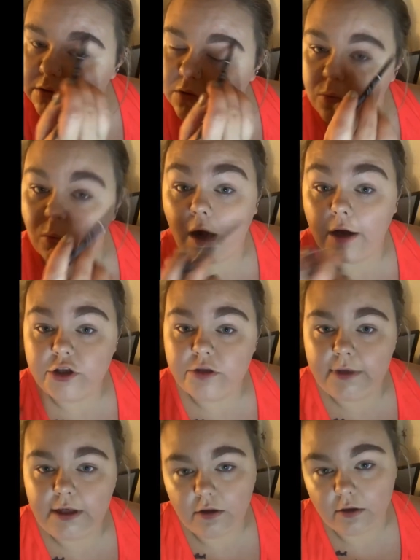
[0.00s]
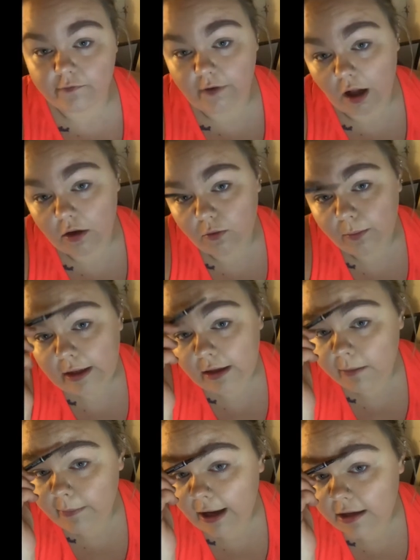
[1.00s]
watch me or follow me
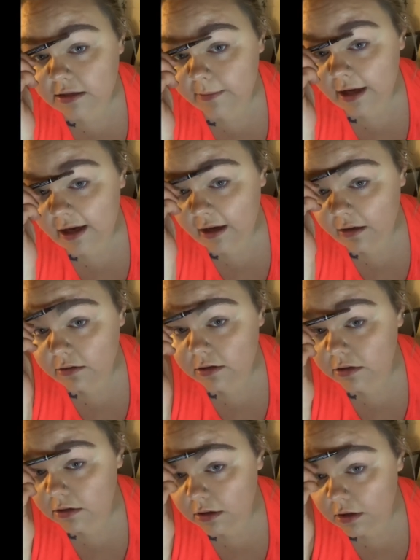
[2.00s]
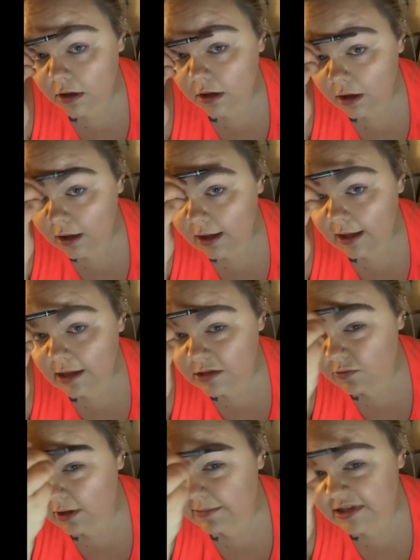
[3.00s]
back to my house. And that's
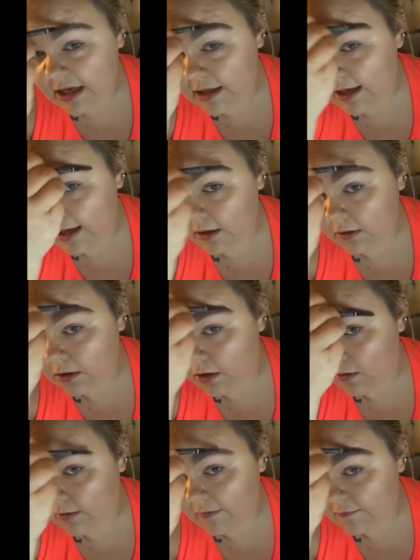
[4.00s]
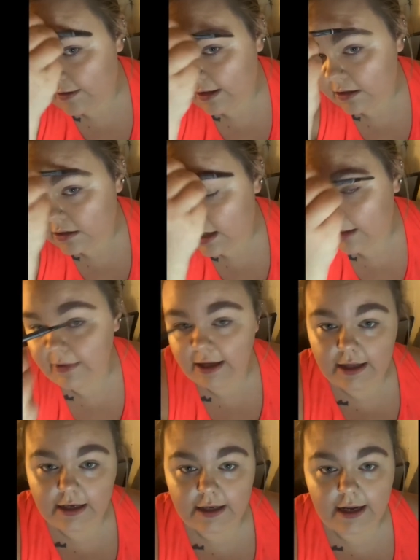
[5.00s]
what I'm saying, like, I don't know if things come
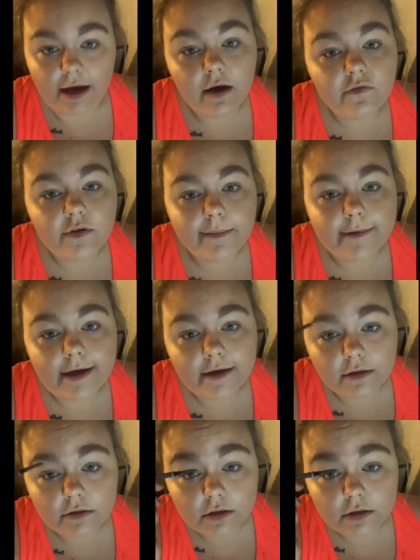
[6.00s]
in and out from there.